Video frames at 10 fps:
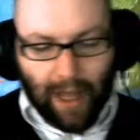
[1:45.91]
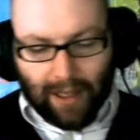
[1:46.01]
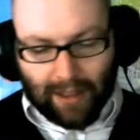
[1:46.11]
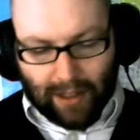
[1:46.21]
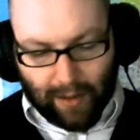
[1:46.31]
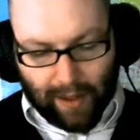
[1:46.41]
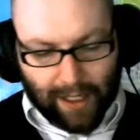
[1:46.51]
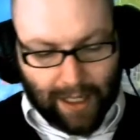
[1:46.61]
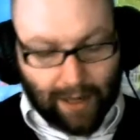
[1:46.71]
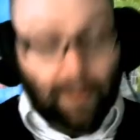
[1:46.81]
So
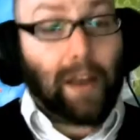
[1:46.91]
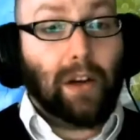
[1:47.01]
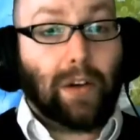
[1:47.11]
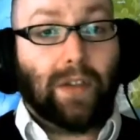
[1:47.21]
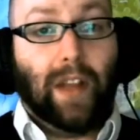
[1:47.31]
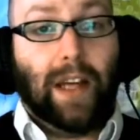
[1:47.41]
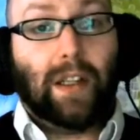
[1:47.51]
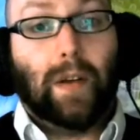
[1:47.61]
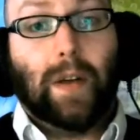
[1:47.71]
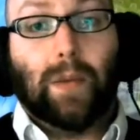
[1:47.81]
again, thank you, Chris Velasquez.